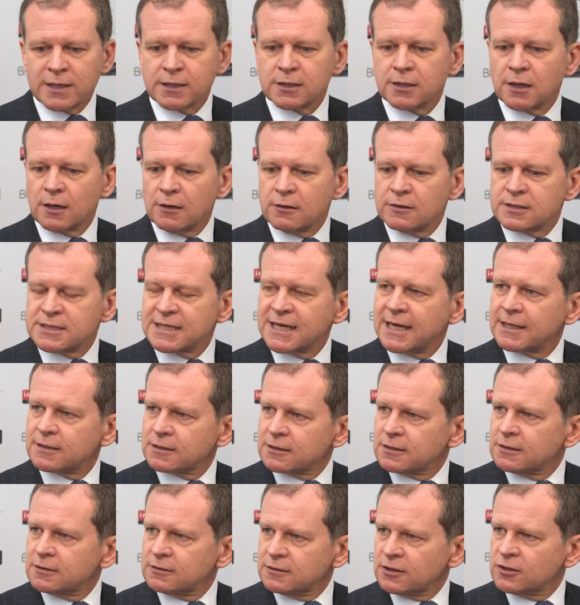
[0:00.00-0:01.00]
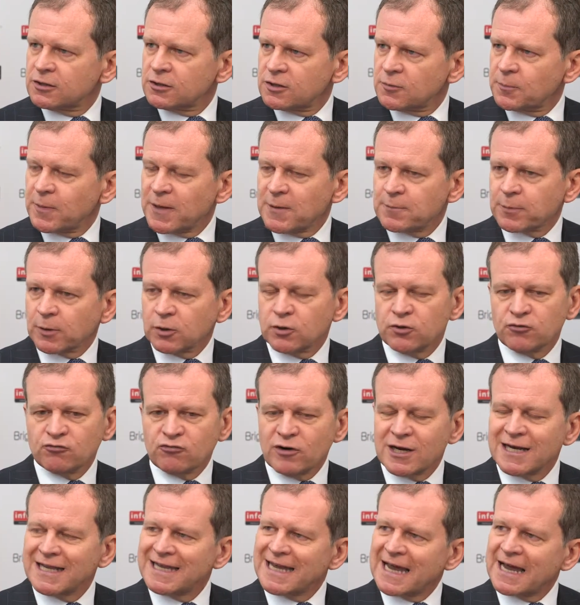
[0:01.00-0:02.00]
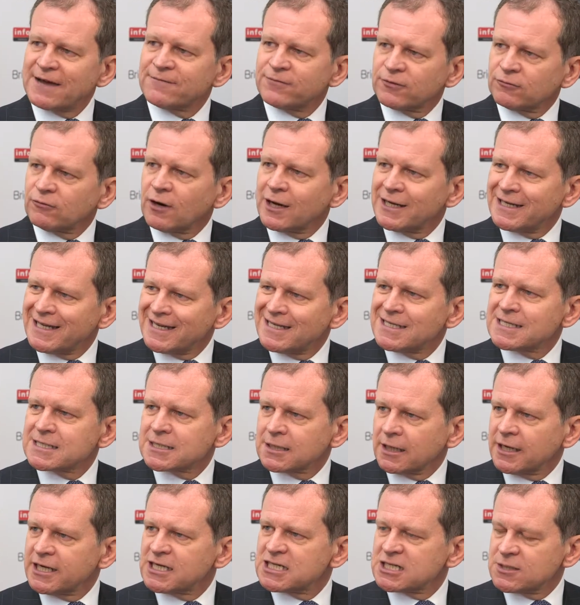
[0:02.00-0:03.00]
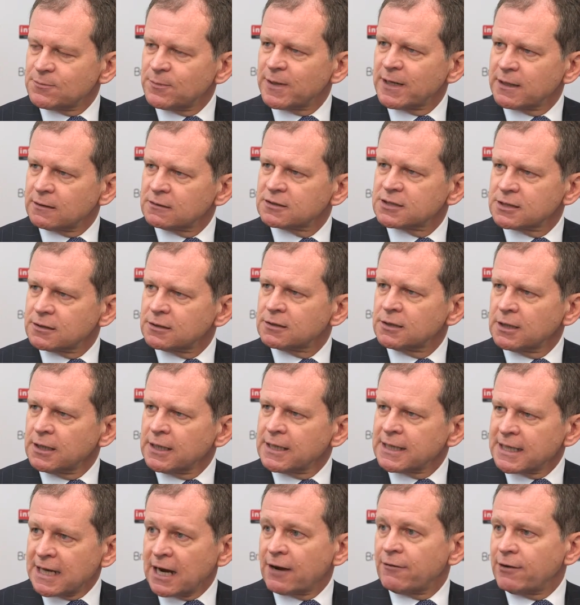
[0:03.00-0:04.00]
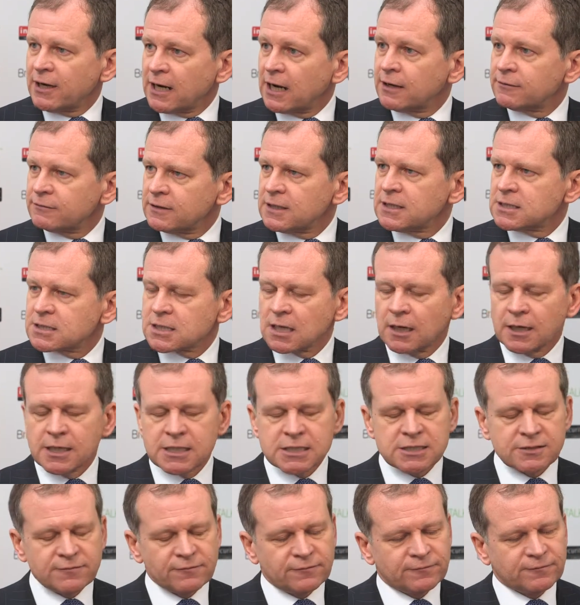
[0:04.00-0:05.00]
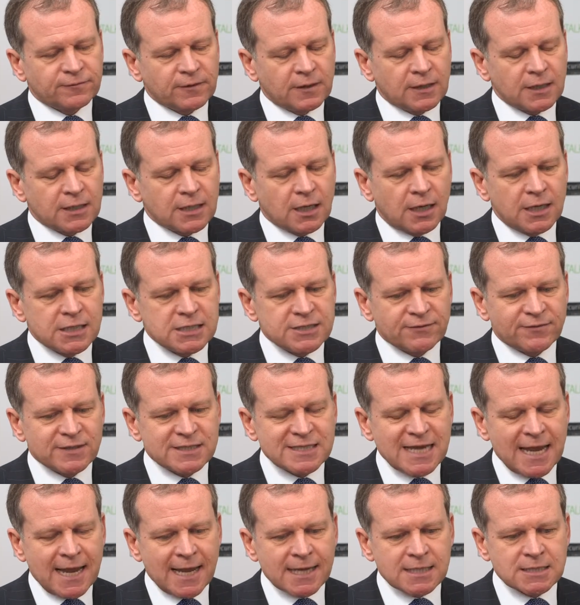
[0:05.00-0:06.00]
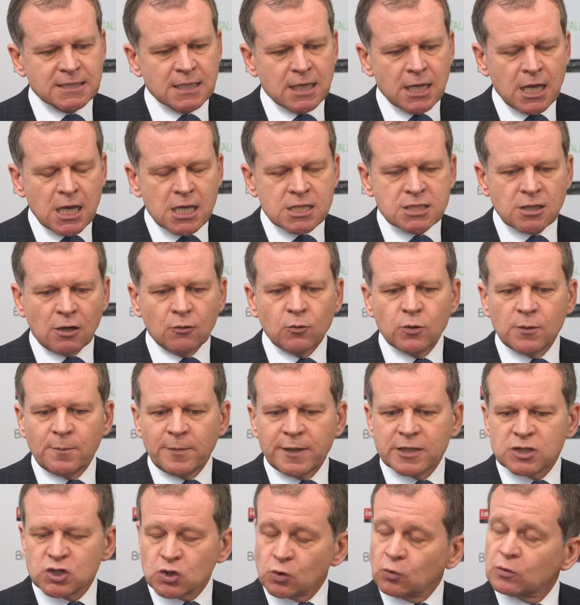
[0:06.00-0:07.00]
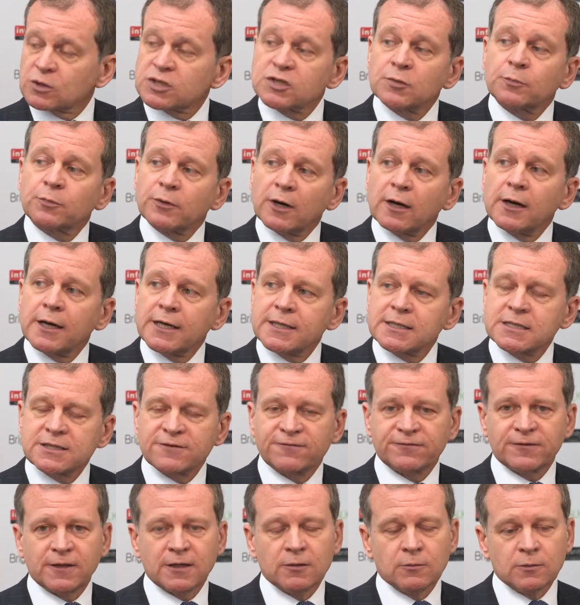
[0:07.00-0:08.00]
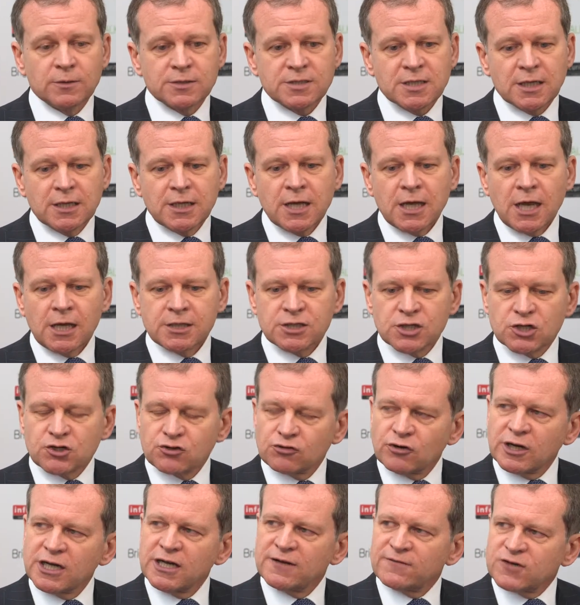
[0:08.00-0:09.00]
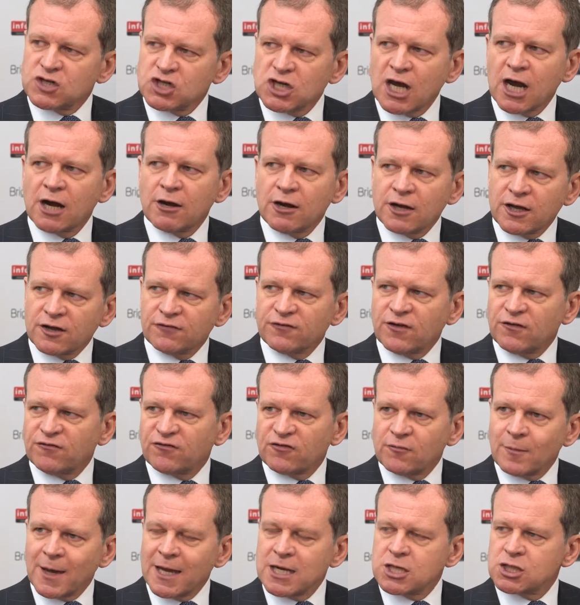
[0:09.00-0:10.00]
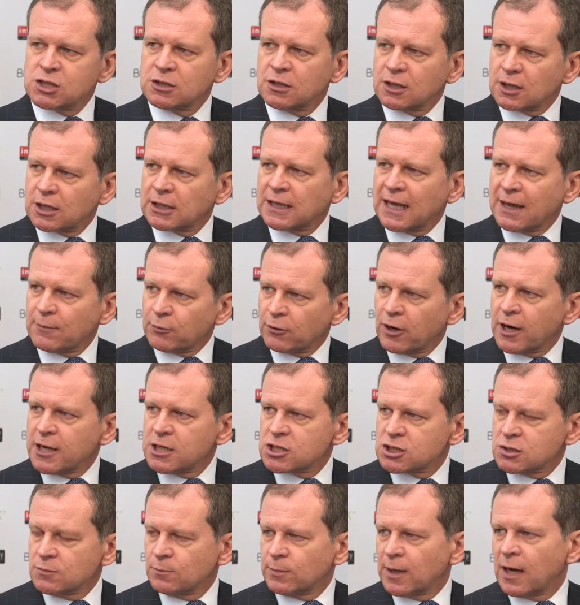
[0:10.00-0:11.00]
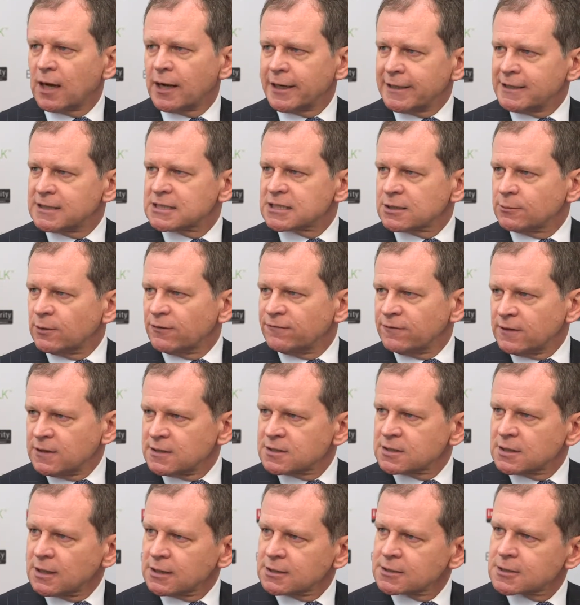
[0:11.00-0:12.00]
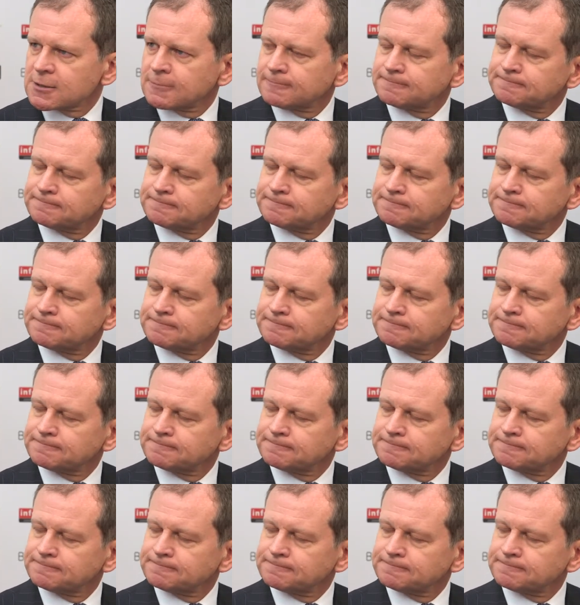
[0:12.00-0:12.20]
to go to get the people who really have the right insights to be able to carry out these kinds of attacks. So I wouldn't be at all surprised if there was a degree of sharing of information and collaboration behind some of these things.